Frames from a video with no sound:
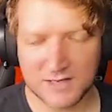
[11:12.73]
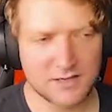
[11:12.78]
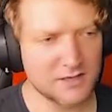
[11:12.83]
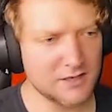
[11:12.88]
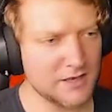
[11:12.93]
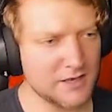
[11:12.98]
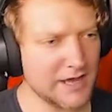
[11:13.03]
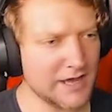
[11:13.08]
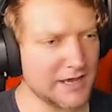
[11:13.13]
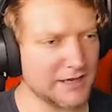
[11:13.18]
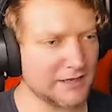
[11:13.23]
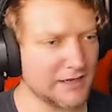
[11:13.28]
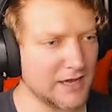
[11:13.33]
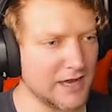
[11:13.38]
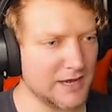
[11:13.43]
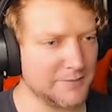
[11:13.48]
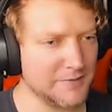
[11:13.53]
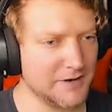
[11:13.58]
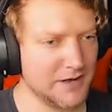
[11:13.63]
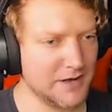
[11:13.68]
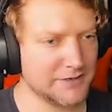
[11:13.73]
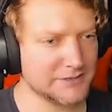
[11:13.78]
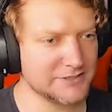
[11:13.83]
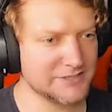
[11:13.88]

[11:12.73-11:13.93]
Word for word: Hey, I'm not